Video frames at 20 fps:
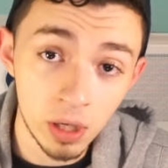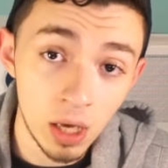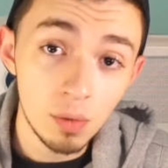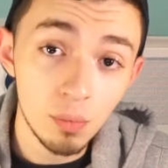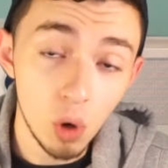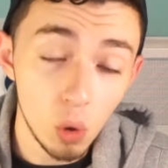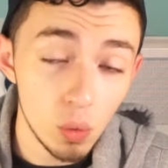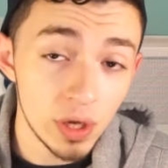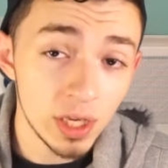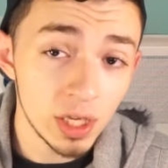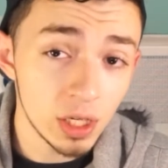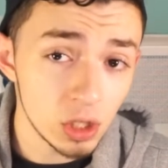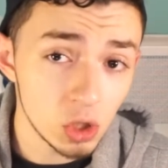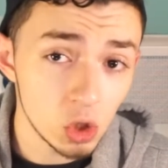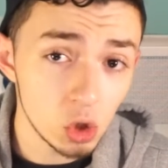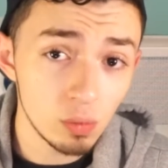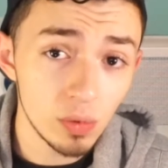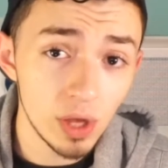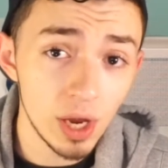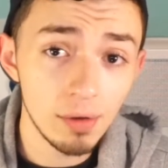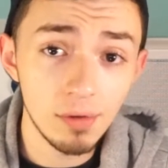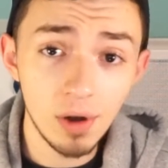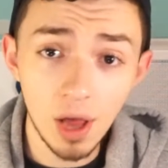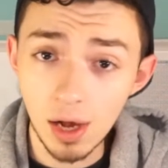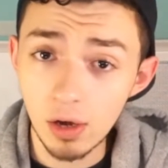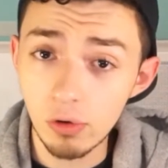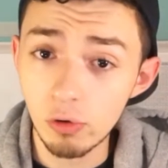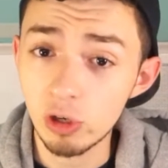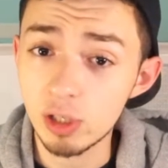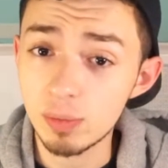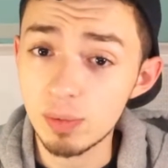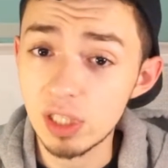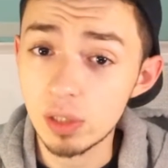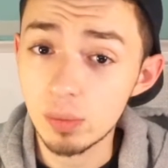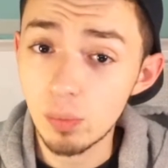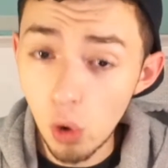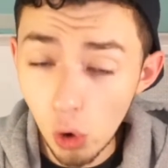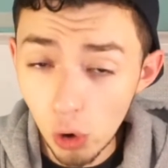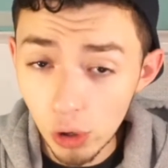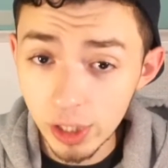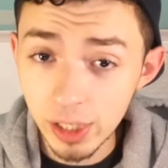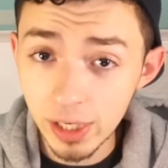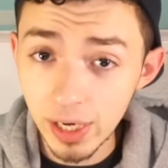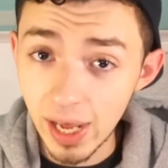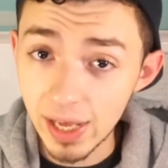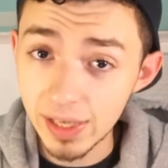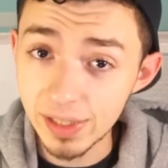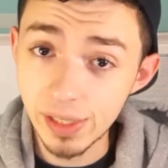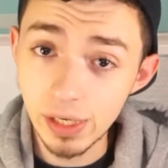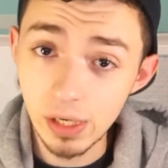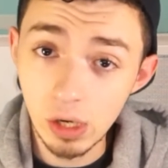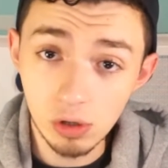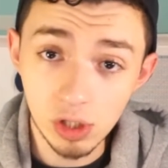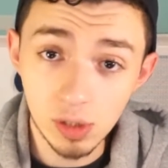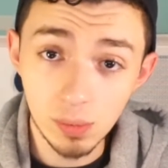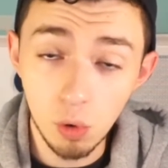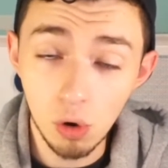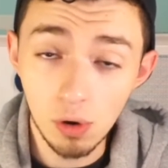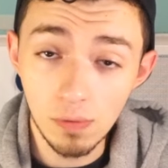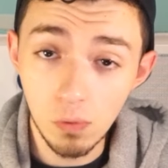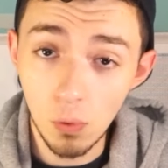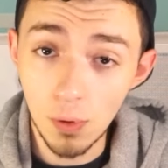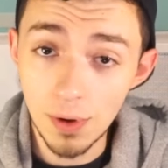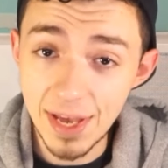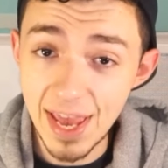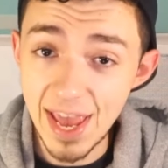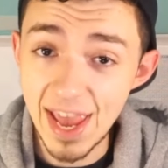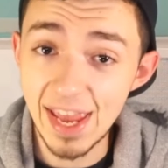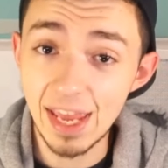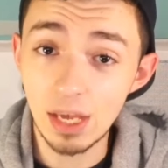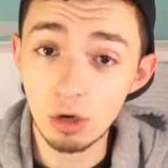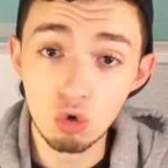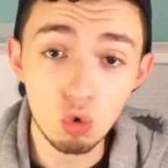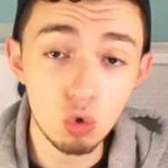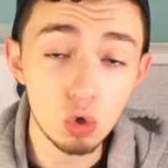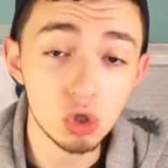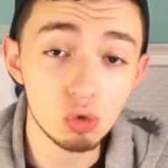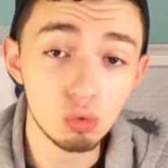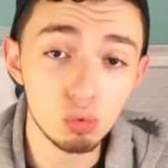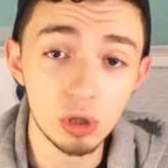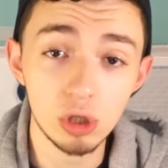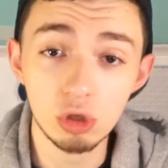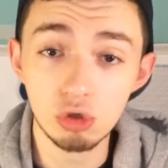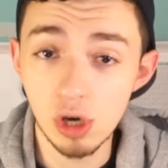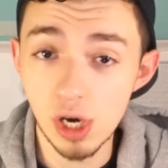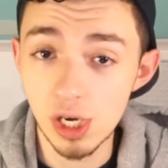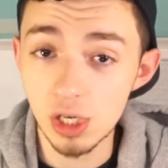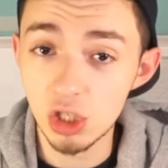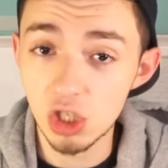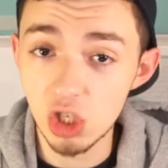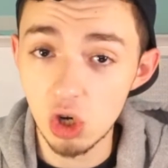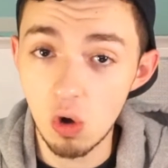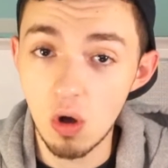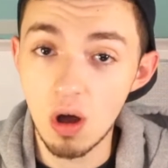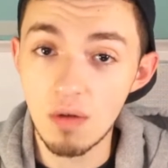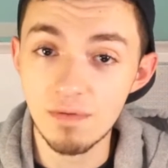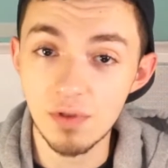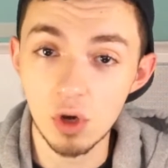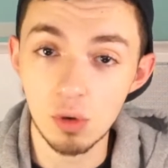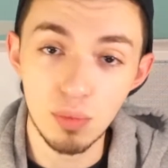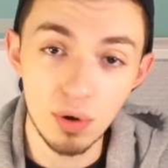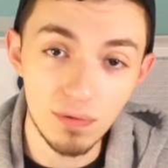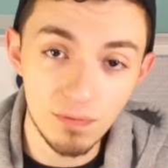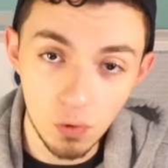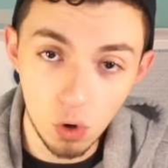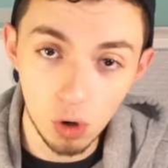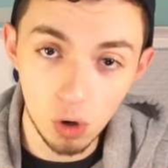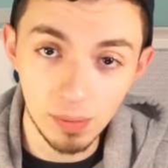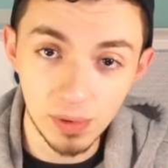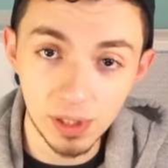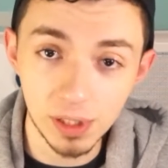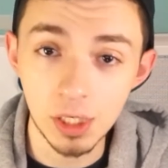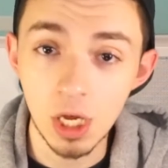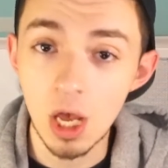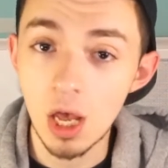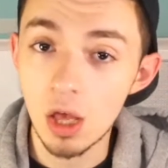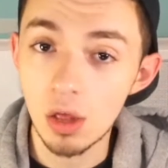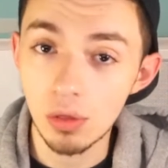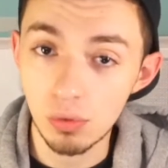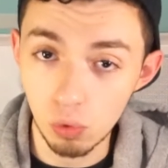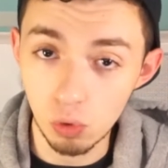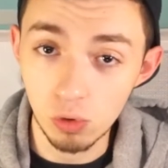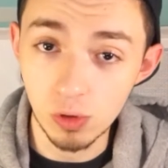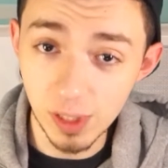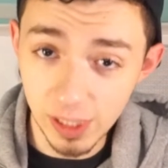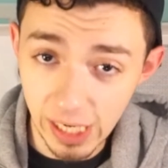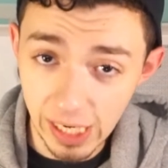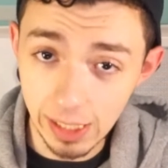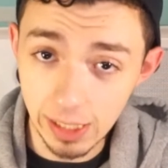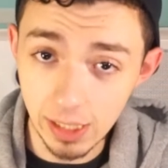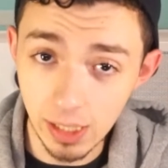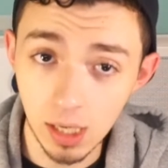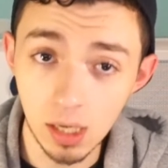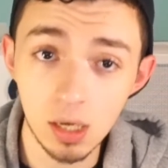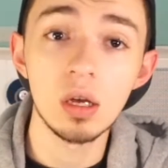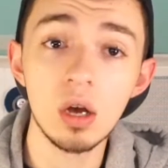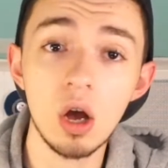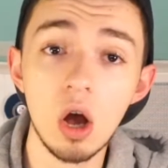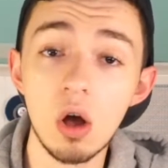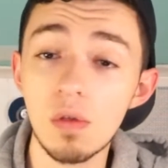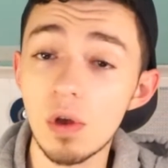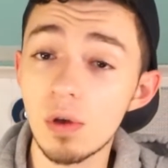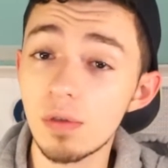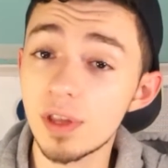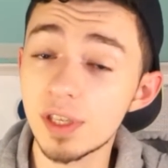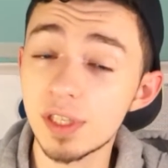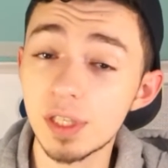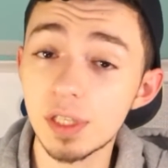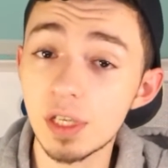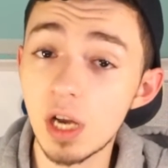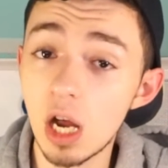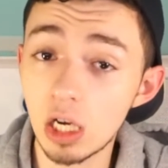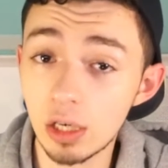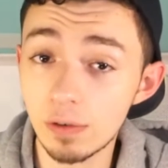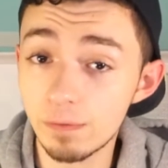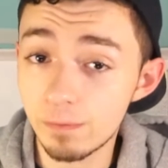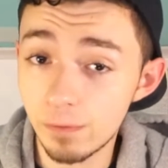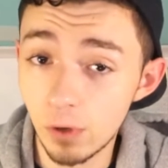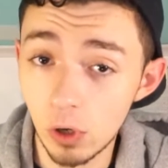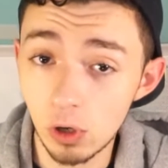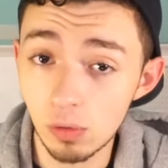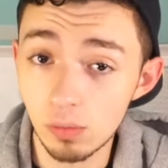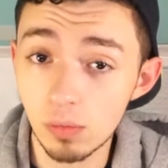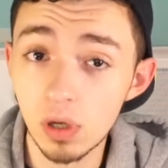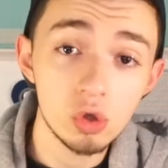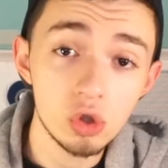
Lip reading: but we can assume they are not going to be supported as they don't support 4K, and Google's really trying to show off their performance through Stadia, although this is not confirmed.